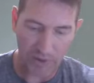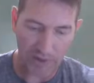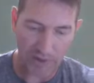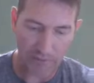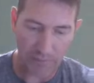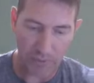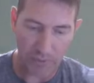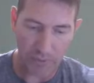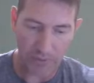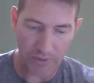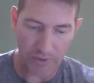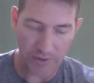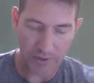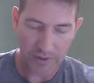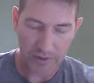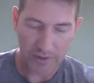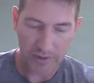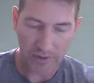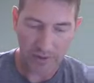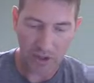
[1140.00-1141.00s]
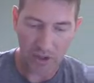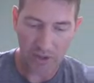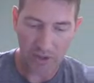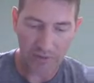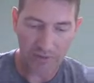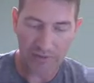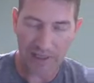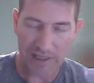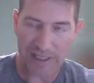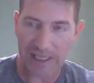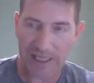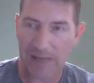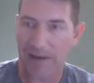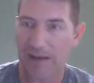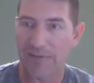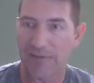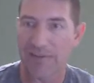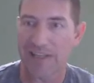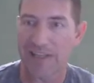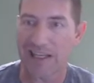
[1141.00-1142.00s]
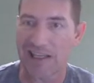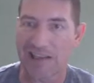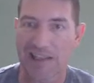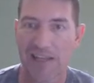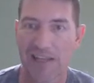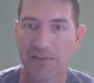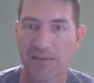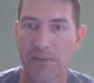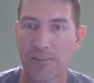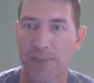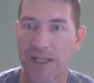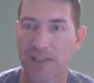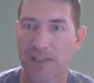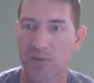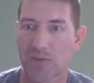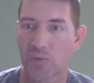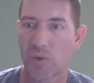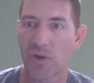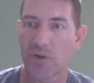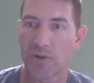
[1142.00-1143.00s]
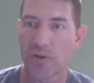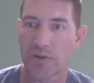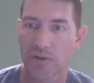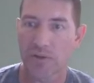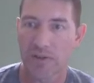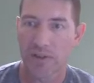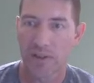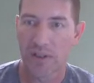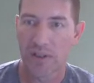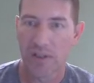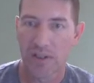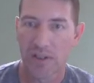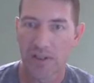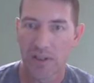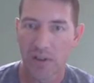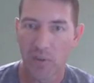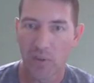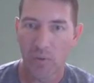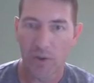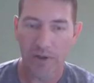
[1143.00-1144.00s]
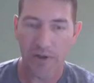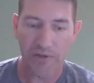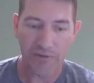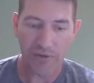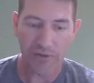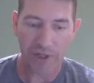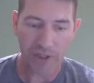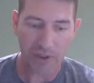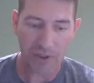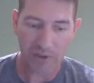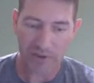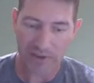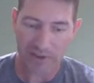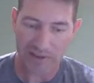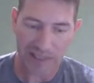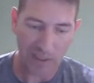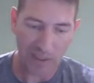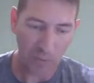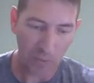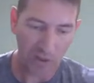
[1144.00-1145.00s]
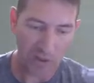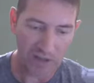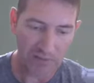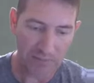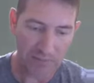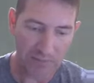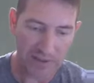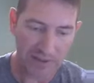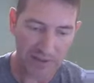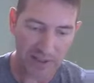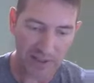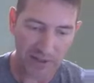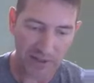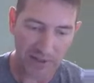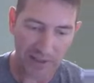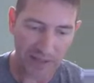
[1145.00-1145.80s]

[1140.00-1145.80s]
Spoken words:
I pulled. All, like, I have like 11 base wander Francos and not one of them is centered.